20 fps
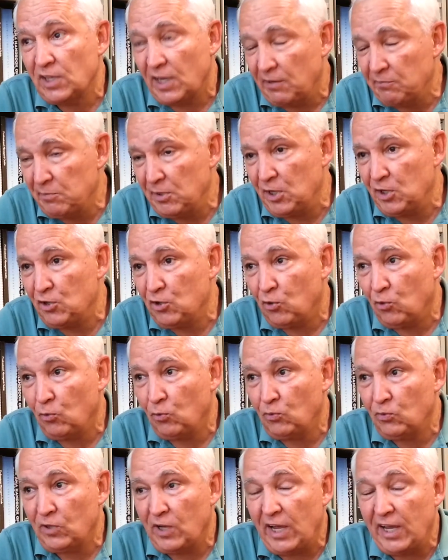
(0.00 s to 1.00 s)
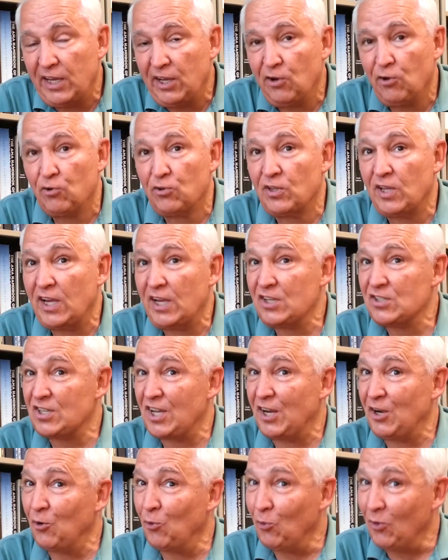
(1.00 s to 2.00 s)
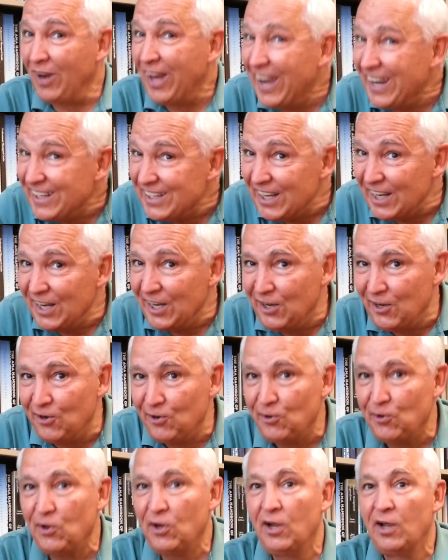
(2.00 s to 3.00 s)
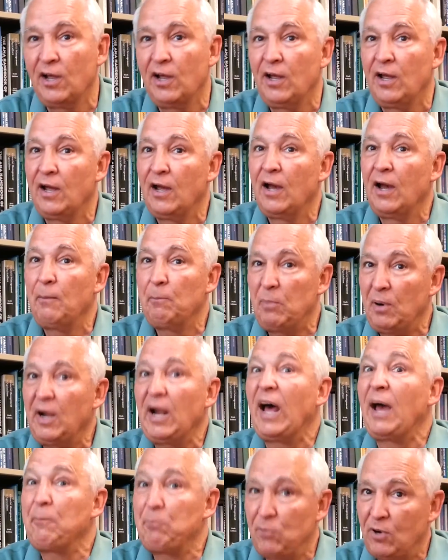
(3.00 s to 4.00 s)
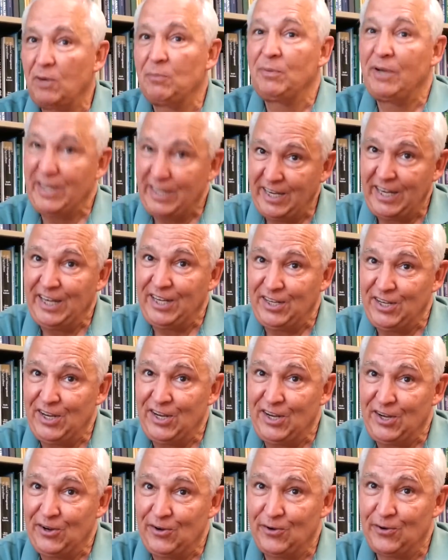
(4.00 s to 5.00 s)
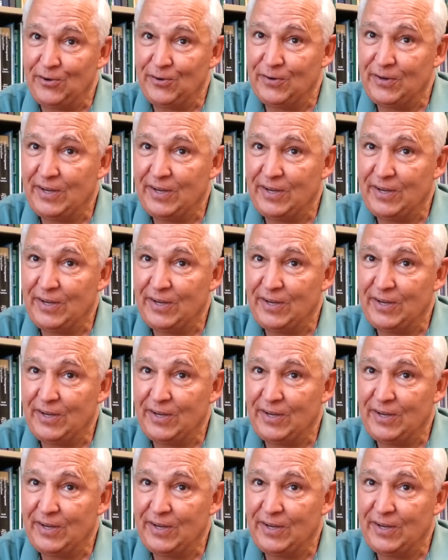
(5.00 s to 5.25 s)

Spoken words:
I've been told I hear things I don't like to hear, but I probably need to hear.